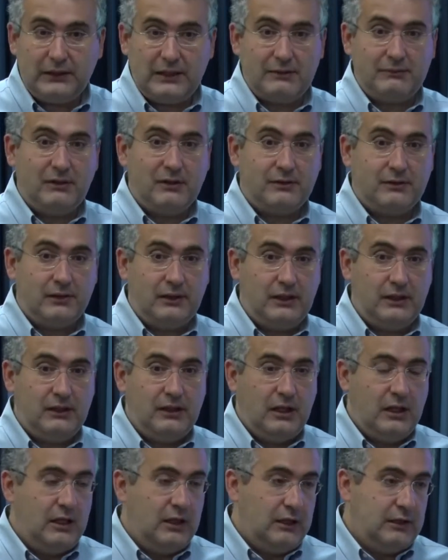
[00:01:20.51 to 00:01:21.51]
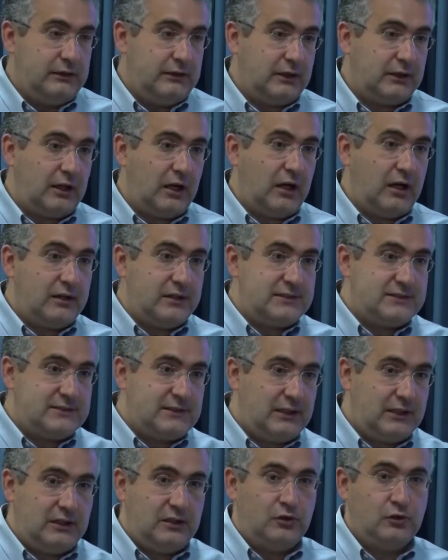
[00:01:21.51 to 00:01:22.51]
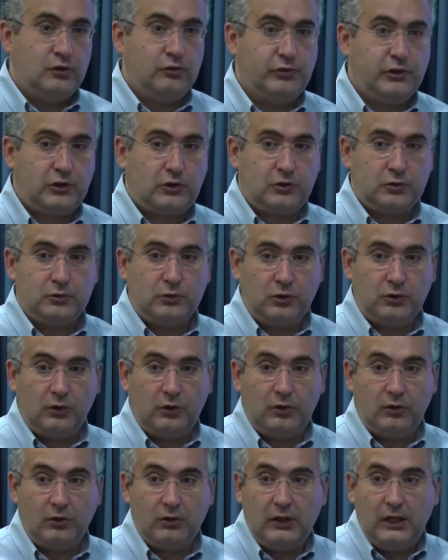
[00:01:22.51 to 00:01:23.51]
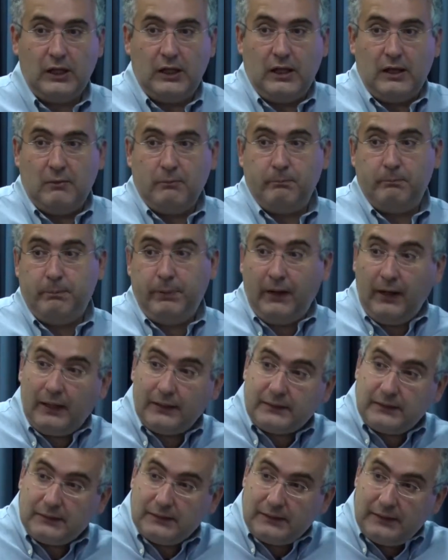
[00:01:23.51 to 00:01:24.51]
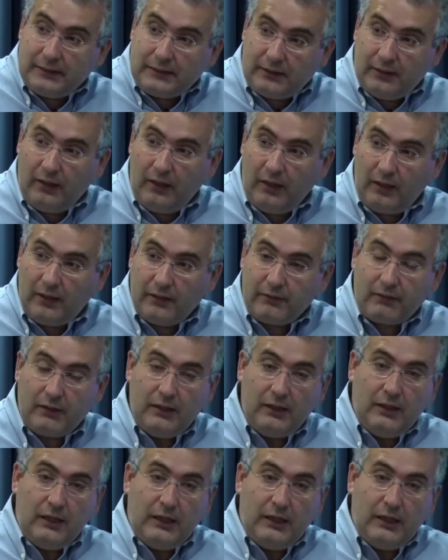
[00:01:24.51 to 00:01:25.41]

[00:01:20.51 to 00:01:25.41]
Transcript: Level three, the car is taking over control, but the car